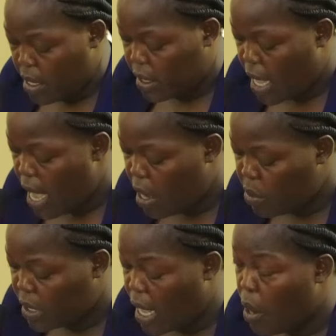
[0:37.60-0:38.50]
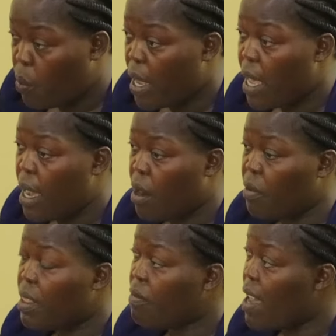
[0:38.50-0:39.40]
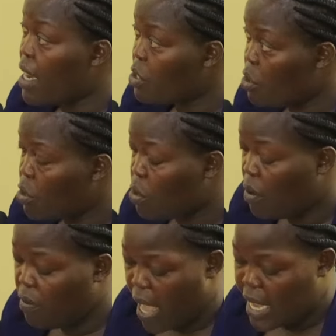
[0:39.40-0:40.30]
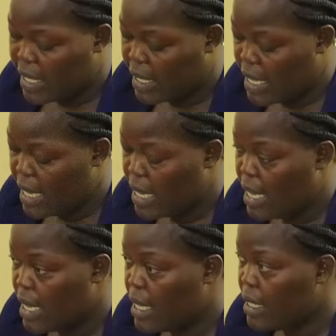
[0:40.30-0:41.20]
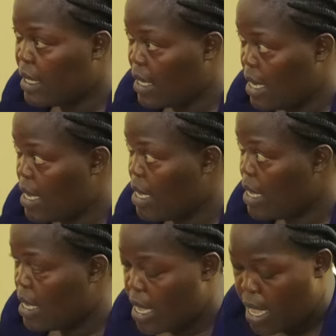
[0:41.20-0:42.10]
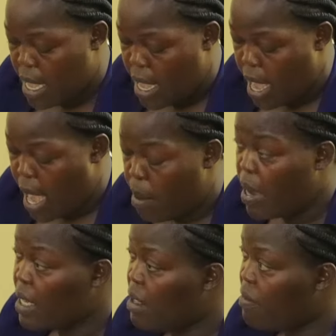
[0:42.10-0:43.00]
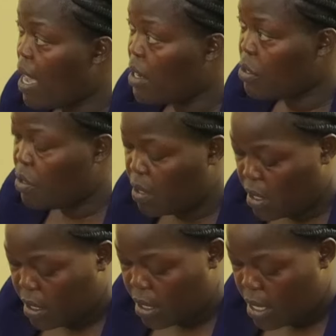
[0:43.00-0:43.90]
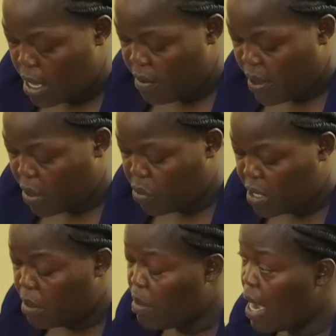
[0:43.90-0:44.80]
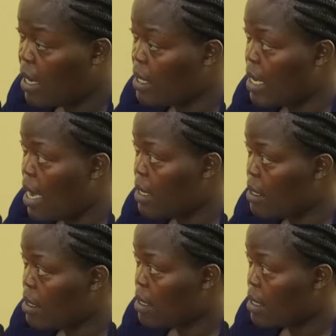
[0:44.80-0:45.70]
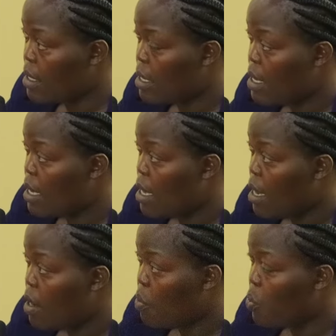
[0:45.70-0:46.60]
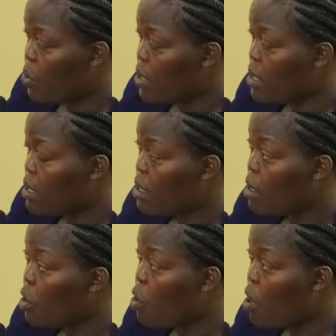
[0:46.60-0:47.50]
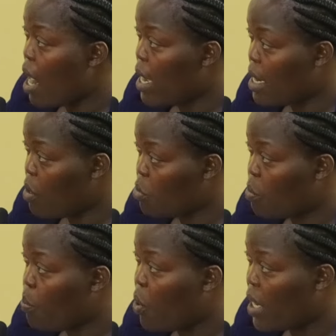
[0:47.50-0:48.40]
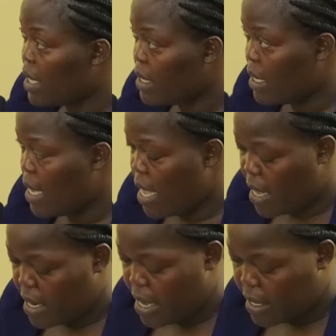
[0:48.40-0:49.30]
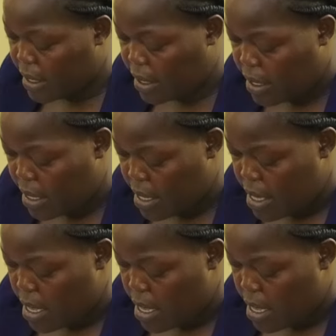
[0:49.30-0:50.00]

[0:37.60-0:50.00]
is the House aware of the functions of a CEC? Among the functions, if I could remind us, would go around policy areas